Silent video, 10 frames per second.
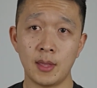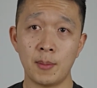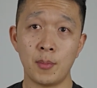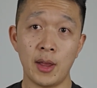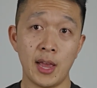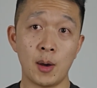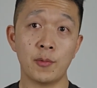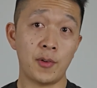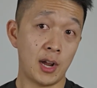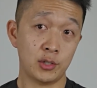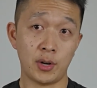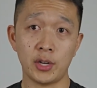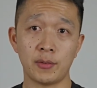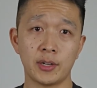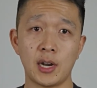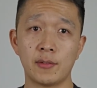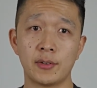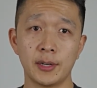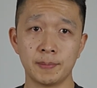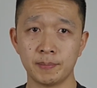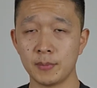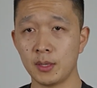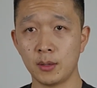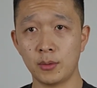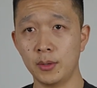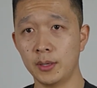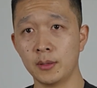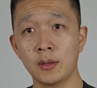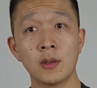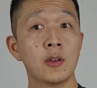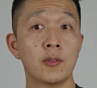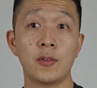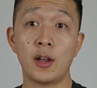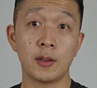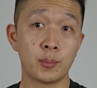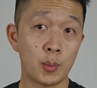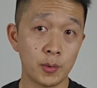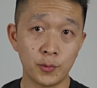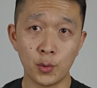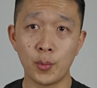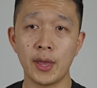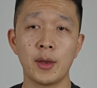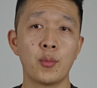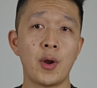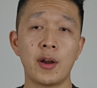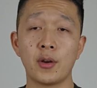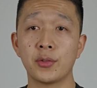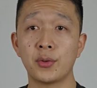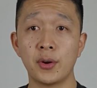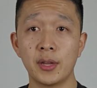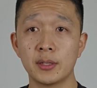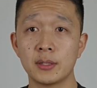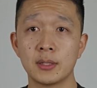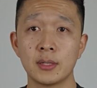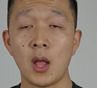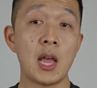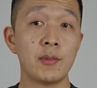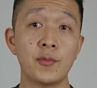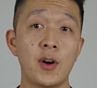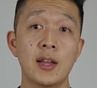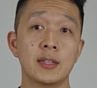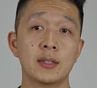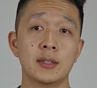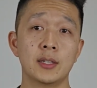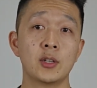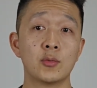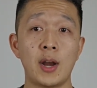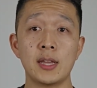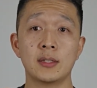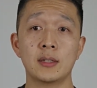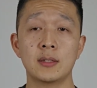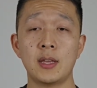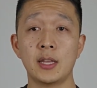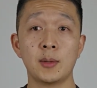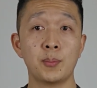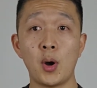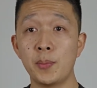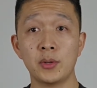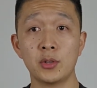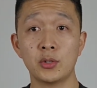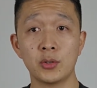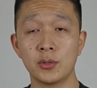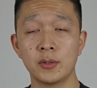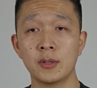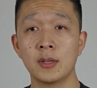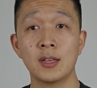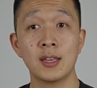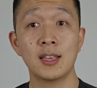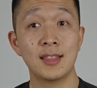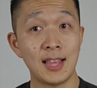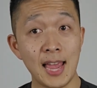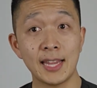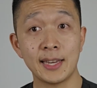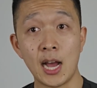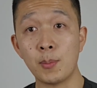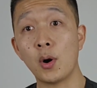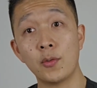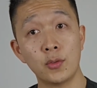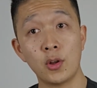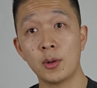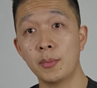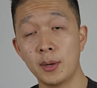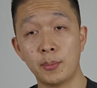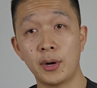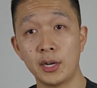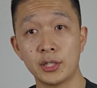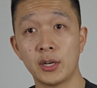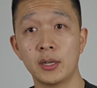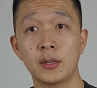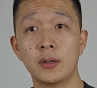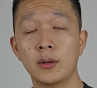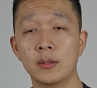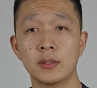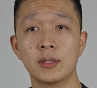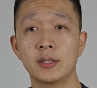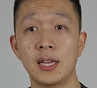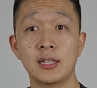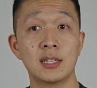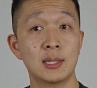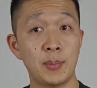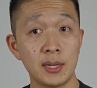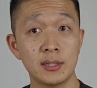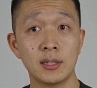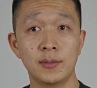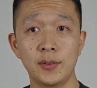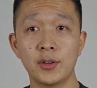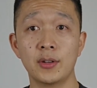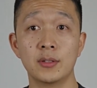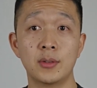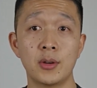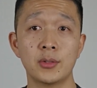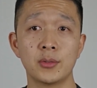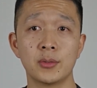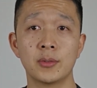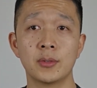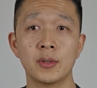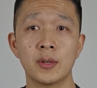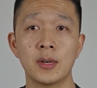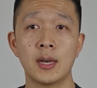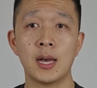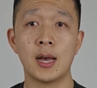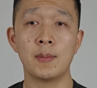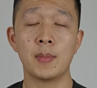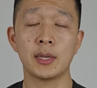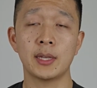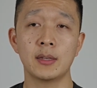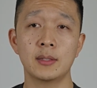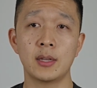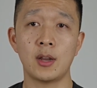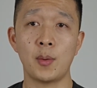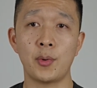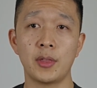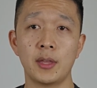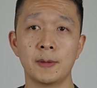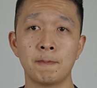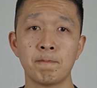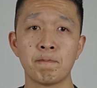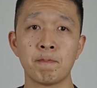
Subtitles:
that might help fast track your recovery, including finding proper footwear, wearing orthotics. I even find heel raisers that you can pop in your shoe. They can help offload a bit of pressure on the tendon, especially if you've got insertional Achilles Tendonopathy.